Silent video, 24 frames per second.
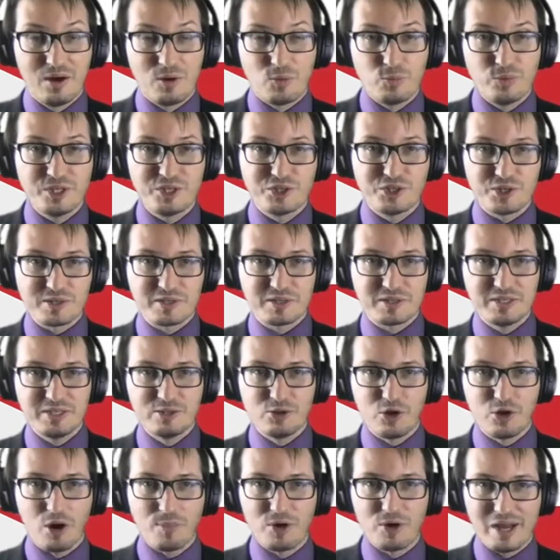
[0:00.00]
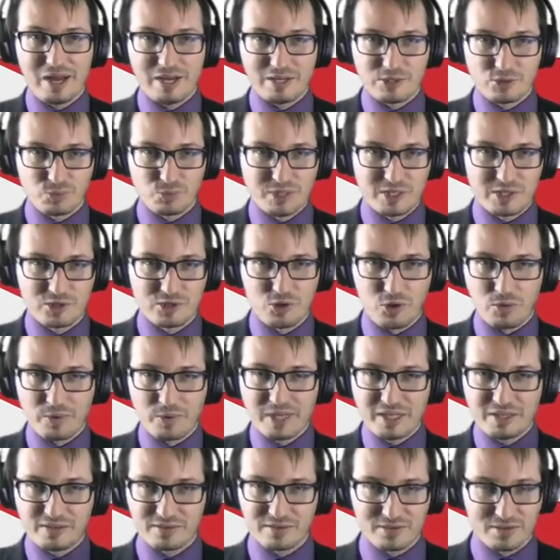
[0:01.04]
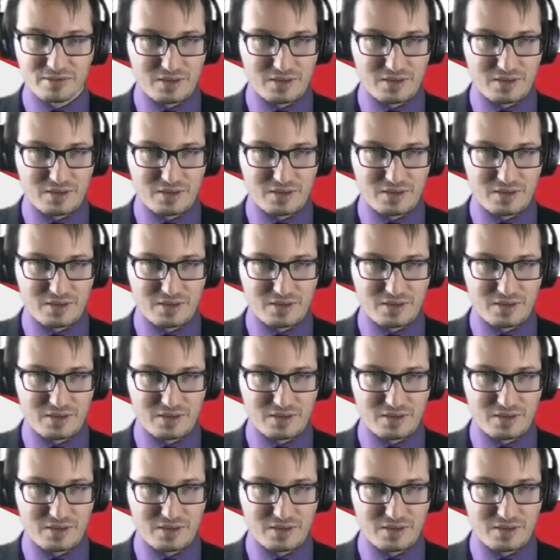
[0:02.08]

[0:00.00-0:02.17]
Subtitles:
We just denormalize. We store it.